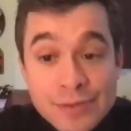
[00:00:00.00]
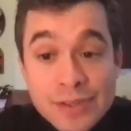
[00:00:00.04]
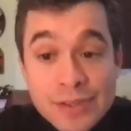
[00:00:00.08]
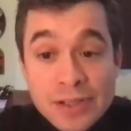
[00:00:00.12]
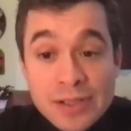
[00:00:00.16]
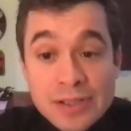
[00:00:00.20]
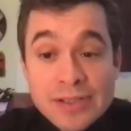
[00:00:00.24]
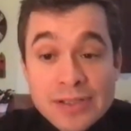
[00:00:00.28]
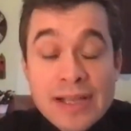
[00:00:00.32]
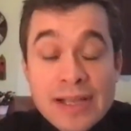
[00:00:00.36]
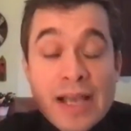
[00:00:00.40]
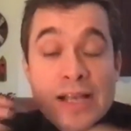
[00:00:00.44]

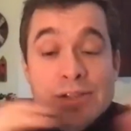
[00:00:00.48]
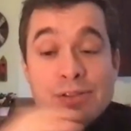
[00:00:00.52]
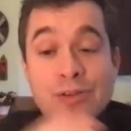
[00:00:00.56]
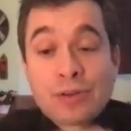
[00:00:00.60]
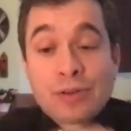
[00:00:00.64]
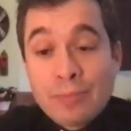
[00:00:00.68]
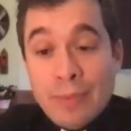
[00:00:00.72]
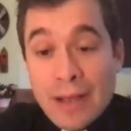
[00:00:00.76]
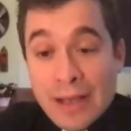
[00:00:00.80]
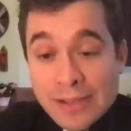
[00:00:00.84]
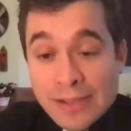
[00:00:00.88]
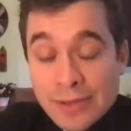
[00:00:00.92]
success
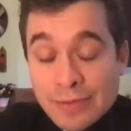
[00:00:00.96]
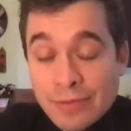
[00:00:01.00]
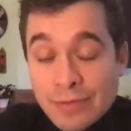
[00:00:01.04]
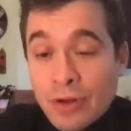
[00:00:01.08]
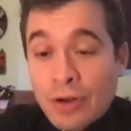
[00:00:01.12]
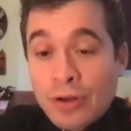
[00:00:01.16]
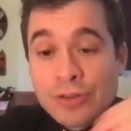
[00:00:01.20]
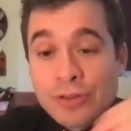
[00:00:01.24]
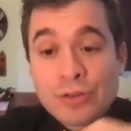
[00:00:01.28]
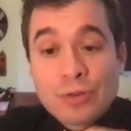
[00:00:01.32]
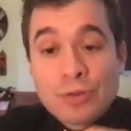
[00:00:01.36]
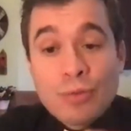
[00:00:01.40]
or massive
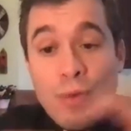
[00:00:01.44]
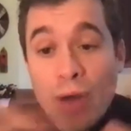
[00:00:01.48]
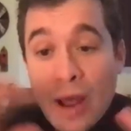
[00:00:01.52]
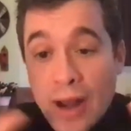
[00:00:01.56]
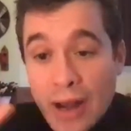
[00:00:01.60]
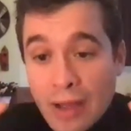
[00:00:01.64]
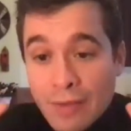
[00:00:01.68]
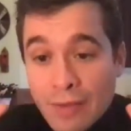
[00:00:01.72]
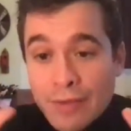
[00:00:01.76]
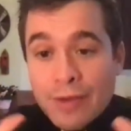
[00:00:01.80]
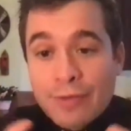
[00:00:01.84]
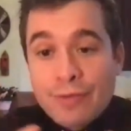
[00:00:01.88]
loss or
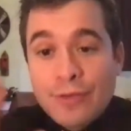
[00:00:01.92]
whatever,